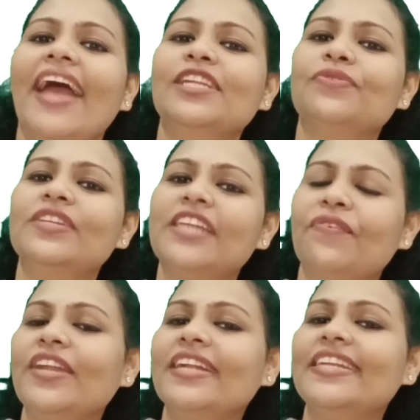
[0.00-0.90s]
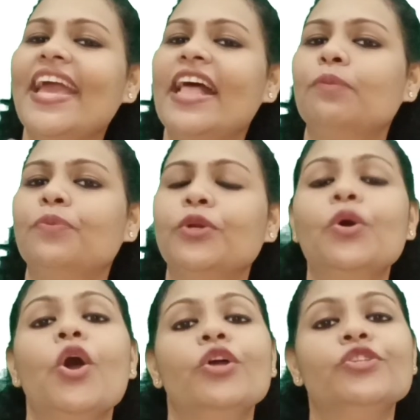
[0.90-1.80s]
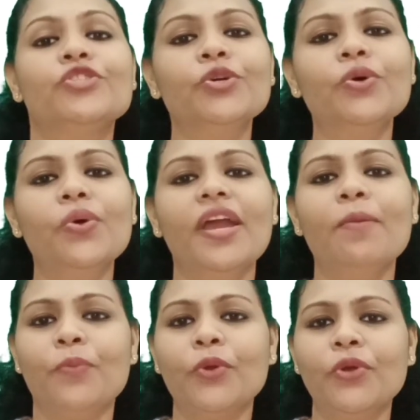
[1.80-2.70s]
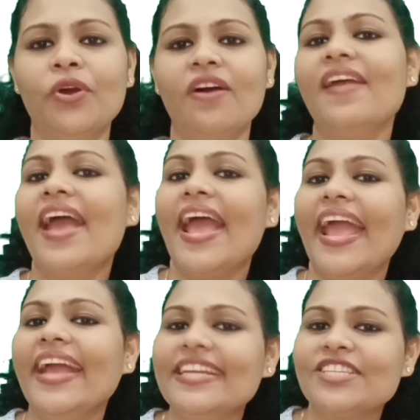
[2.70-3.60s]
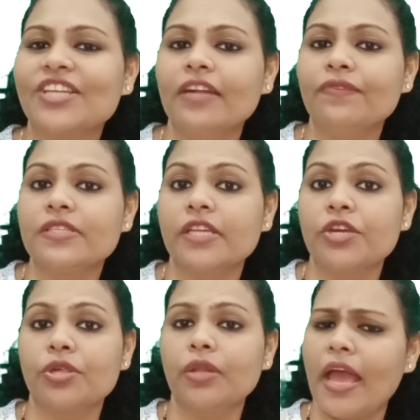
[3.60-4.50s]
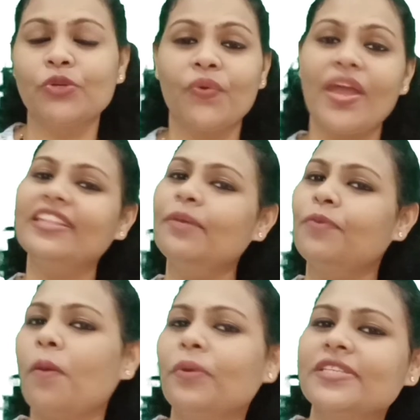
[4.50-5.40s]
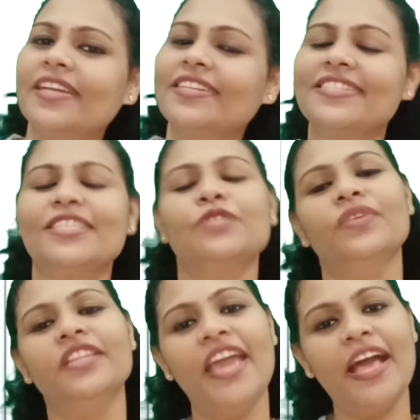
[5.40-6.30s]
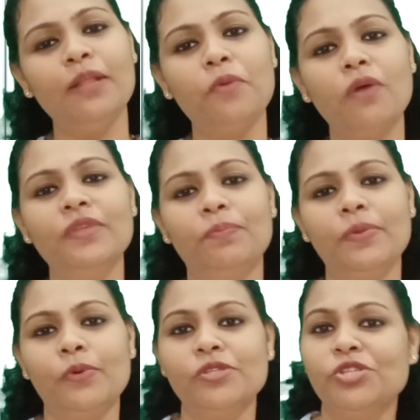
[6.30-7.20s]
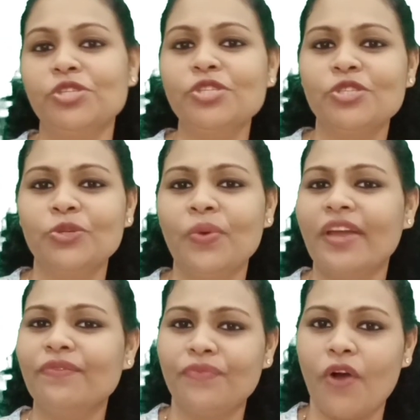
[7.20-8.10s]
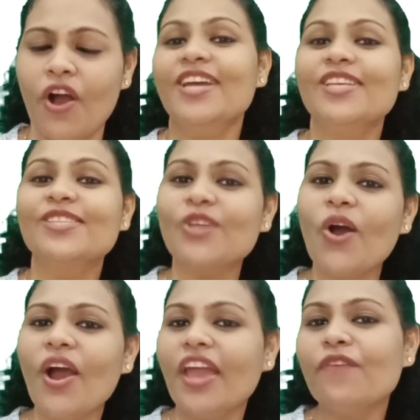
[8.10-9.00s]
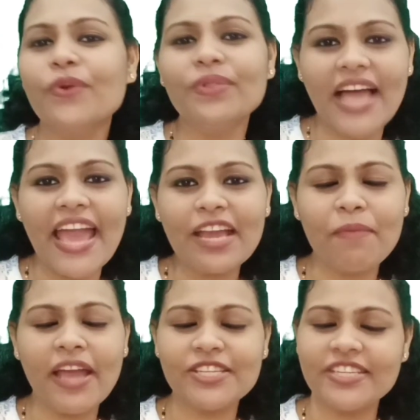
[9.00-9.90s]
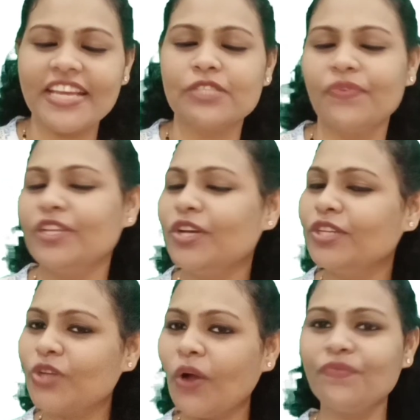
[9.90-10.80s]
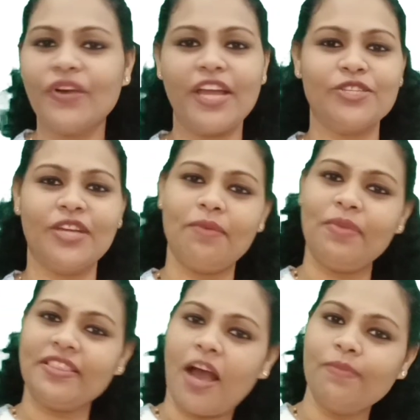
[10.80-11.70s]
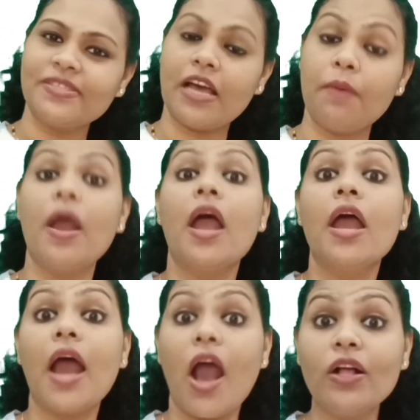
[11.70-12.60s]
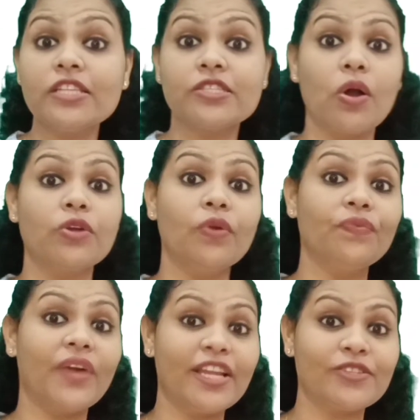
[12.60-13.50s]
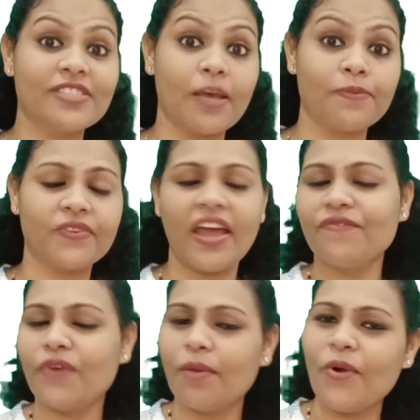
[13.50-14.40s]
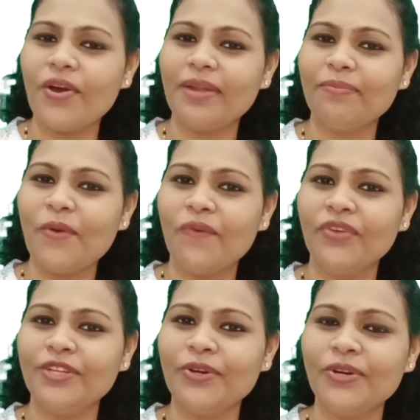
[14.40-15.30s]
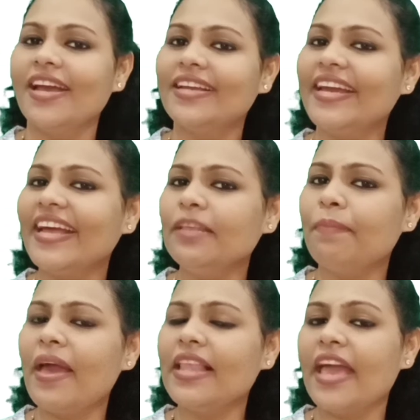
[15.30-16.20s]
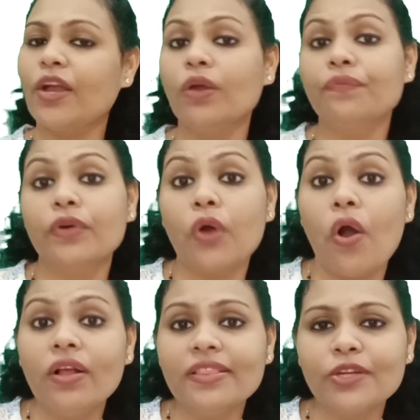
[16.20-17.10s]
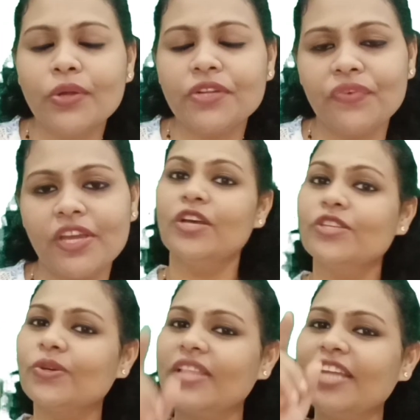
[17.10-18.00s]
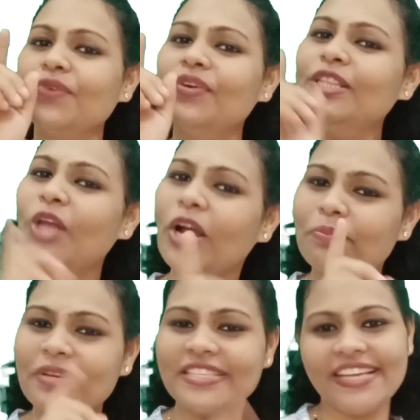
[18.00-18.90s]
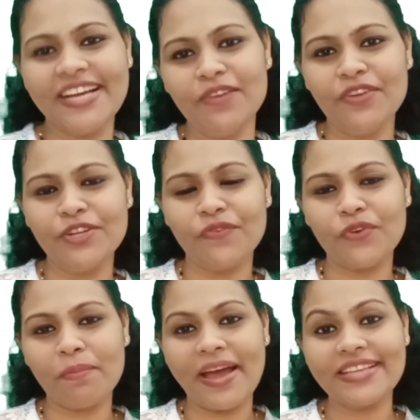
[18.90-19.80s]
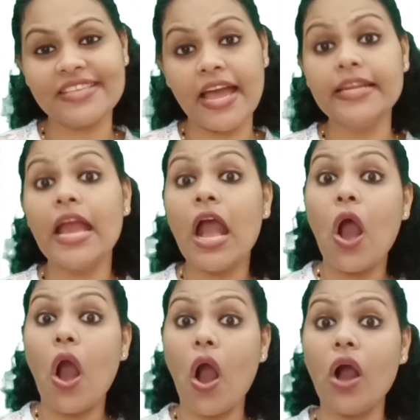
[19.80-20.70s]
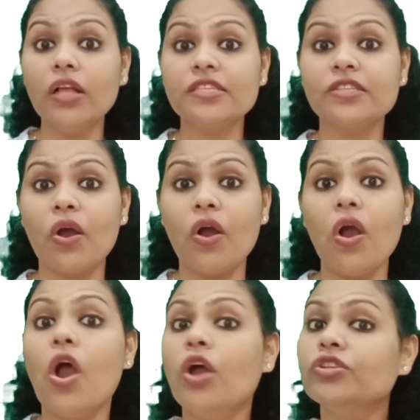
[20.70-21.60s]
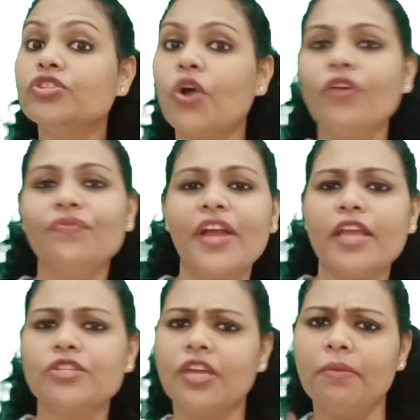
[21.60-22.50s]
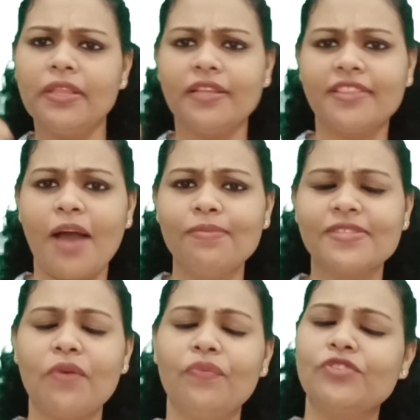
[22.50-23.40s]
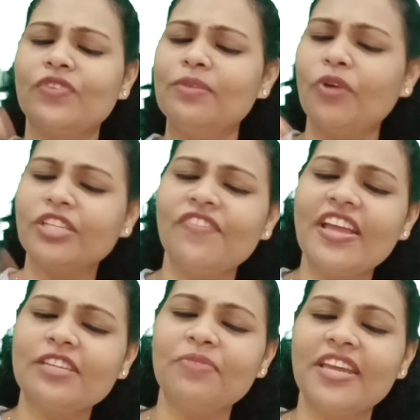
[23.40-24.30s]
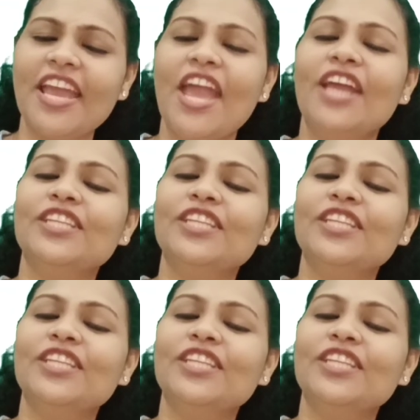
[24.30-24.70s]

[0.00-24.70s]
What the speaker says: and it will definitely help you to improve your English conversation and create the proper sentences with the help of the prepositions to and for. So if you like my today's video, don't forget to give me thumbs up. Also, don't forget to subscribe for more and more videos. Click in the bell icon for all the notifications so that you will not miss single video from my side. Also, don't forget to give me the thumbs up, which will motivate me